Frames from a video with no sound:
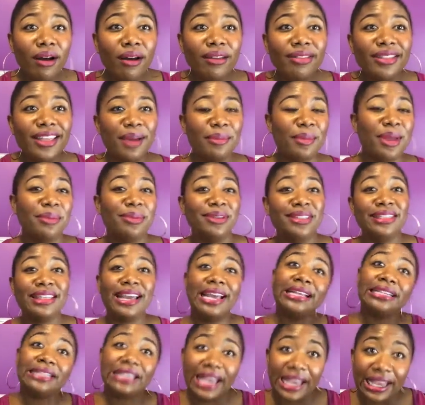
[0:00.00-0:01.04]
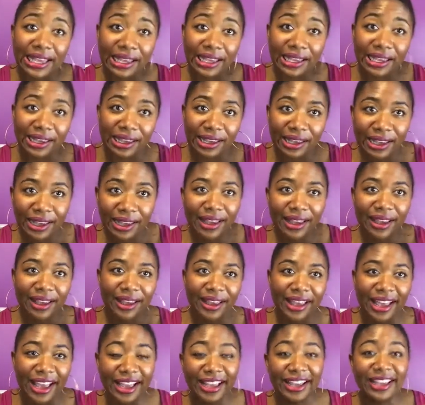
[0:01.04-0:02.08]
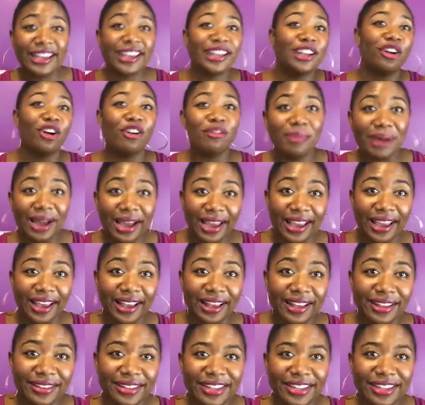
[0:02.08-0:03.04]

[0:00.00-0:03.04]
that maybe they take it and get it off my hands.